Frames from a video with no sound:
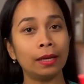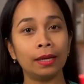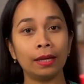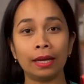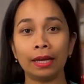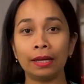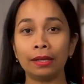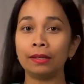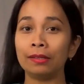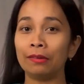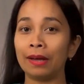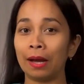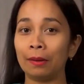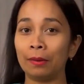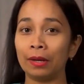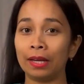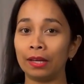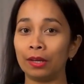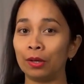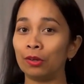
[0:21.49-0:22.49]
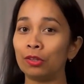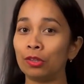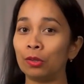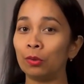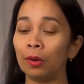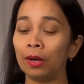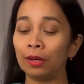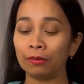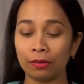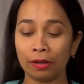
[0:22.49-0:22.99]
In the family, also
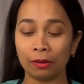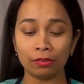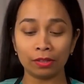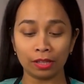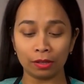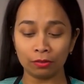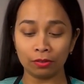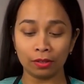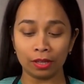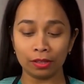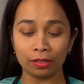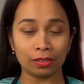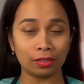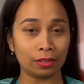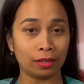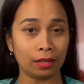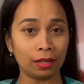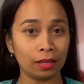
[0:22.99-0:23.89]
one of the favorites.